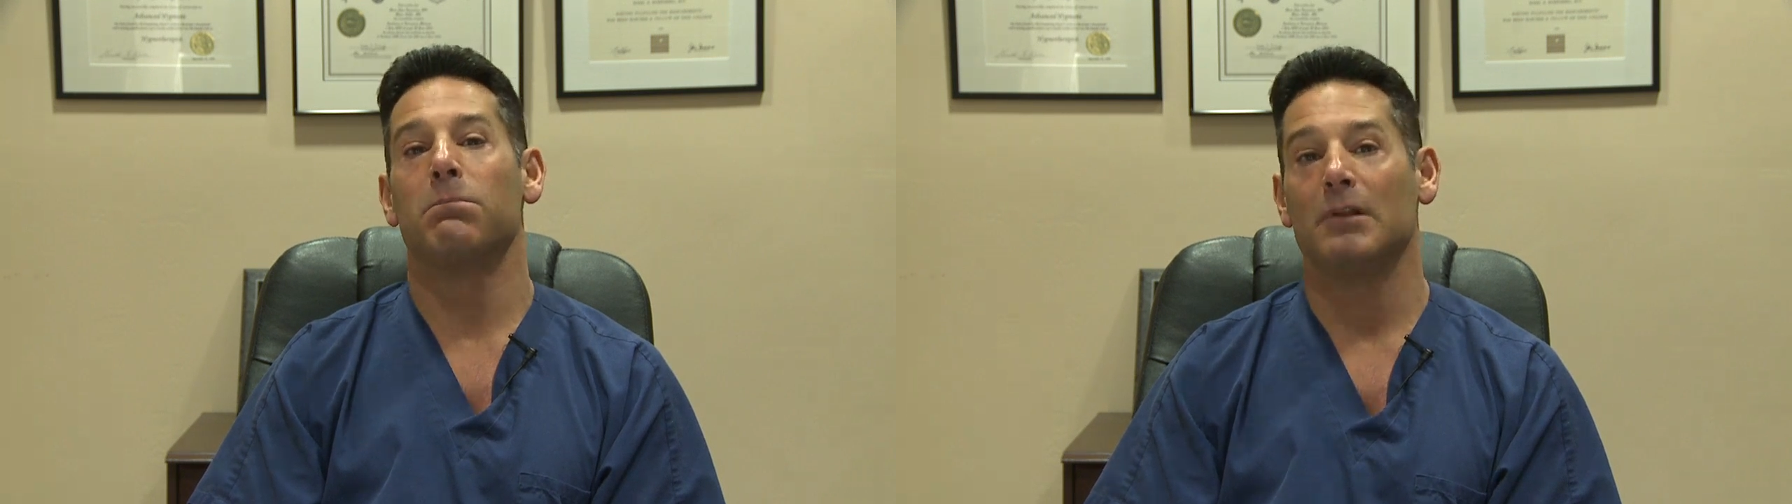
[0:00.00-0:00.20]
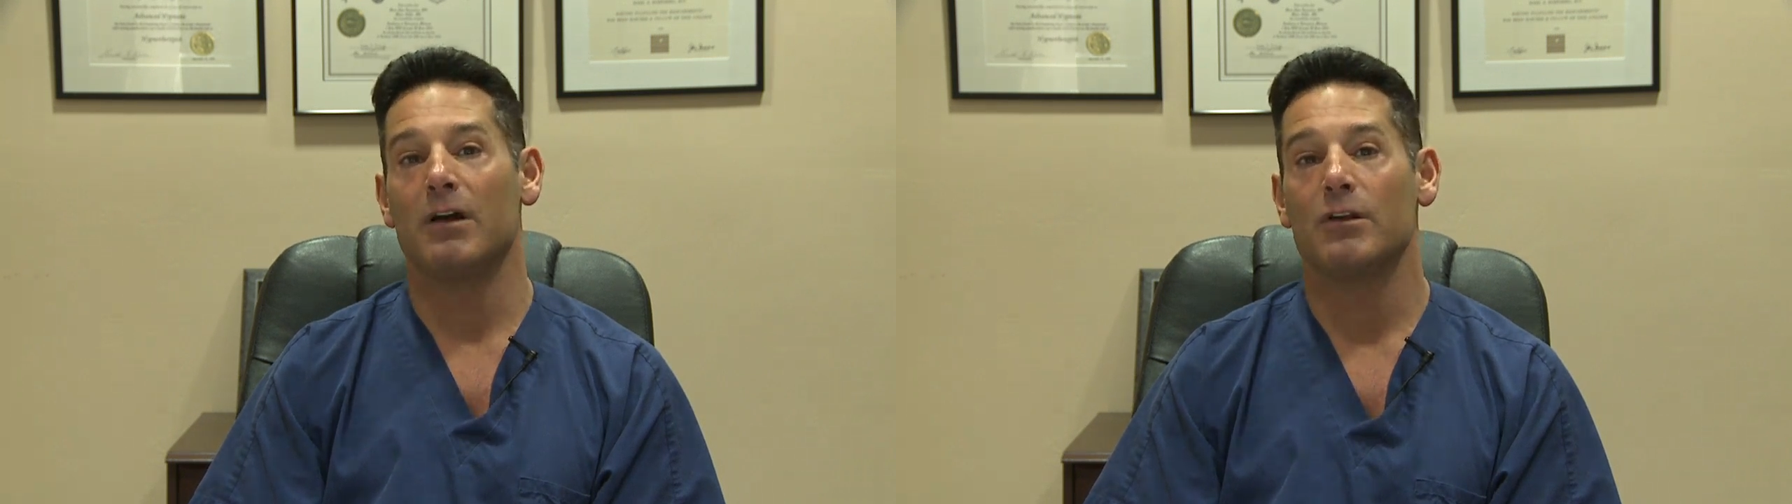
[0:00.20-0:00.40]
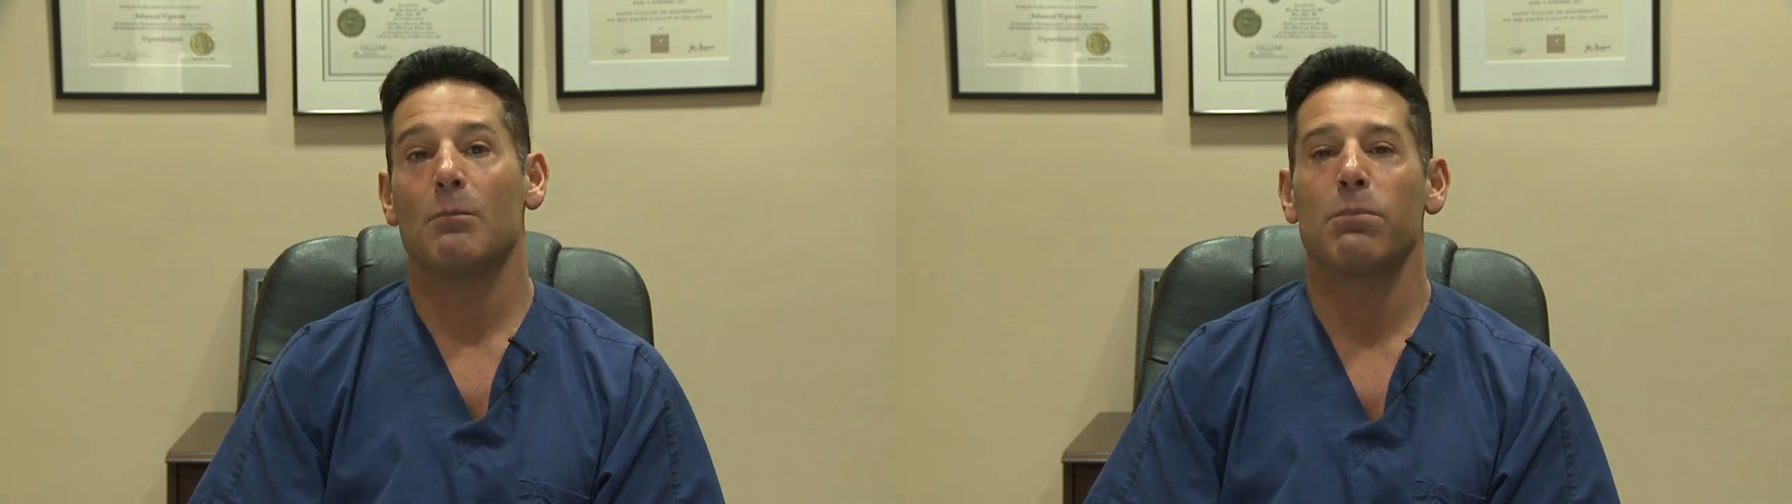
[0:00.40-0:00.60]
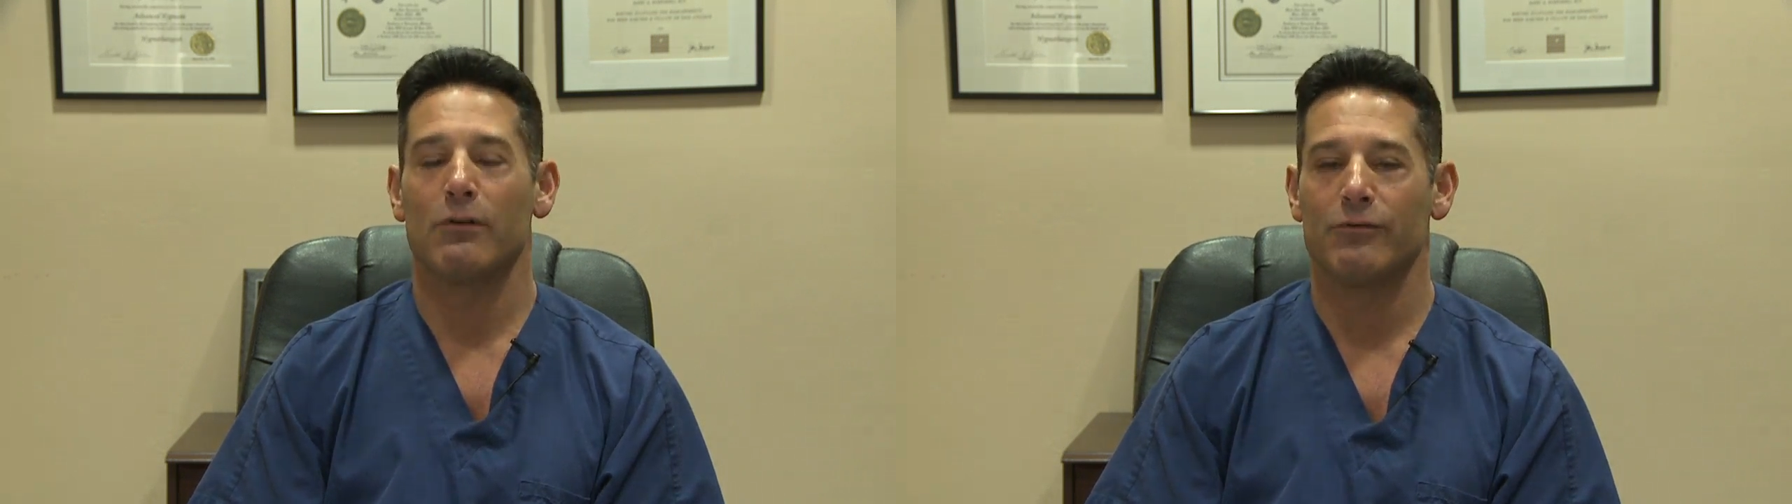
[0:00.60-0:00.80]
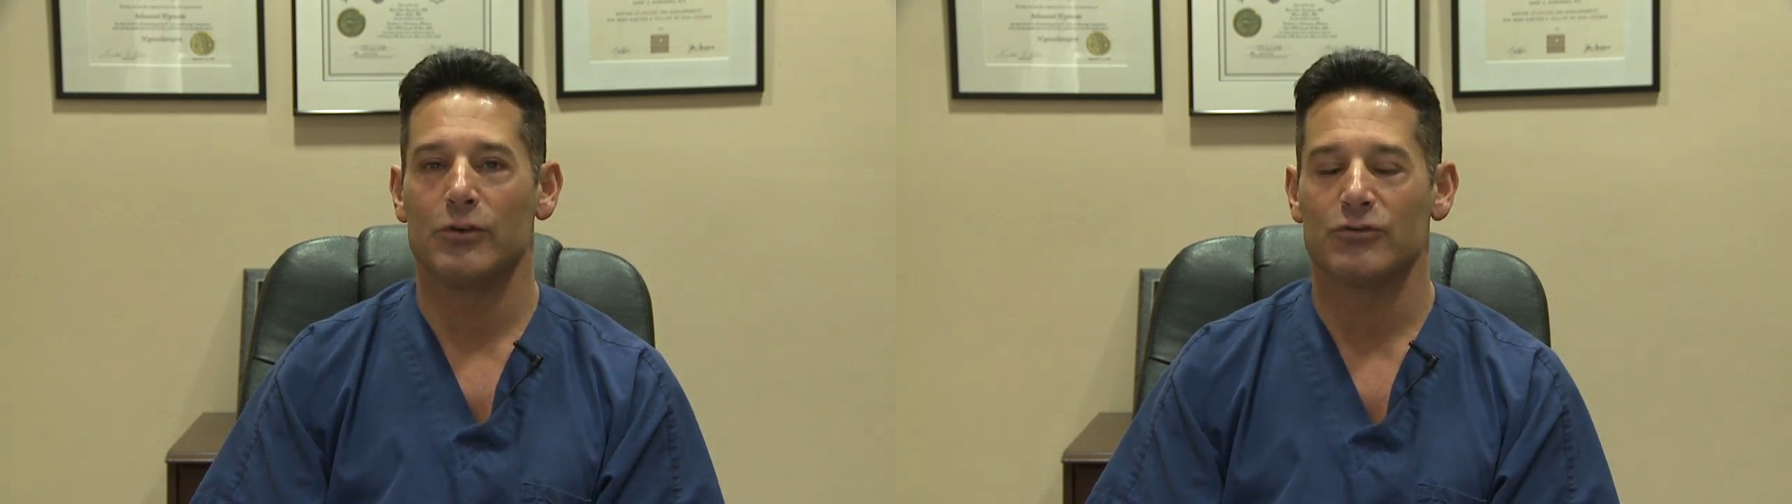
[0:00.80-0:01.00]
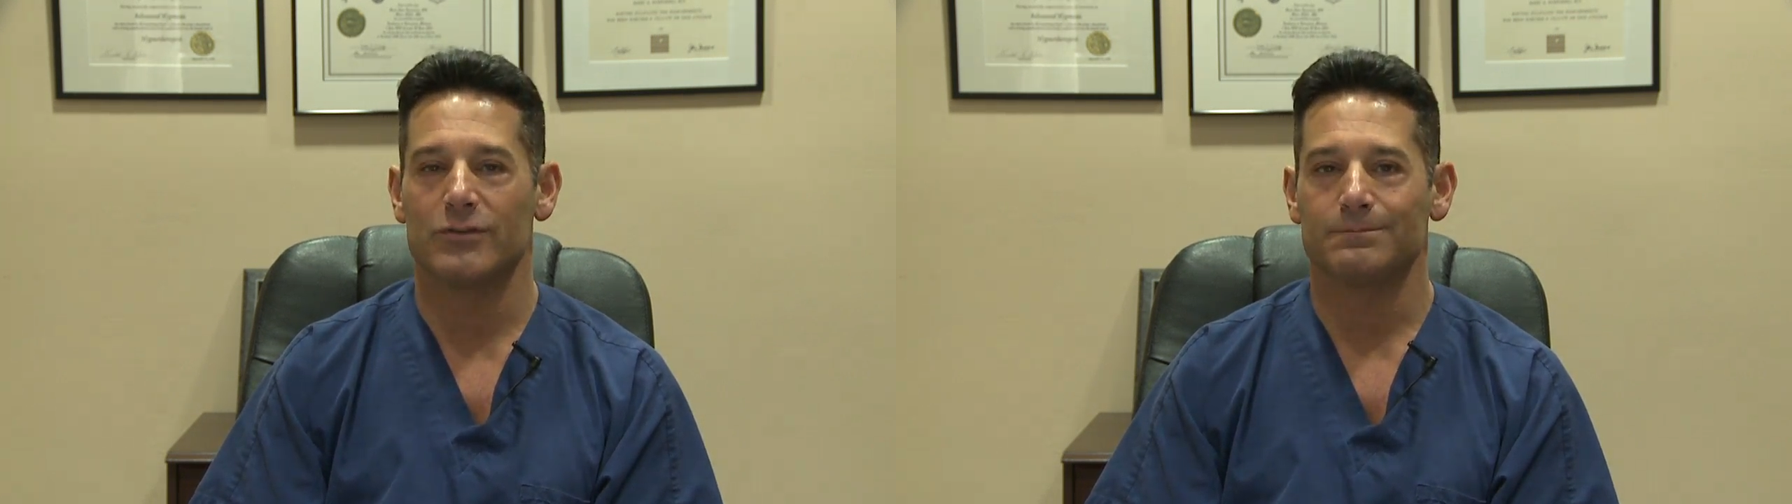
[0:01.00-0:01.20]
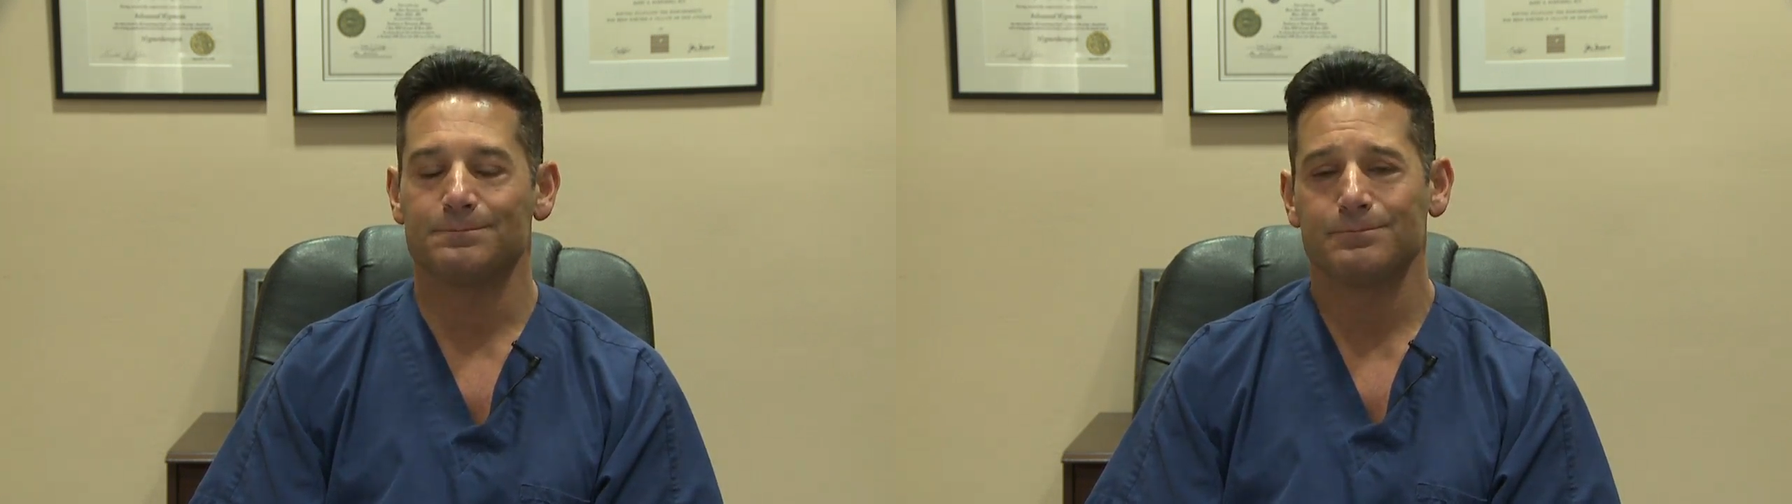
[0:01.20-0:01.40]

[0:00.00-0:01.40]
blood perfusion.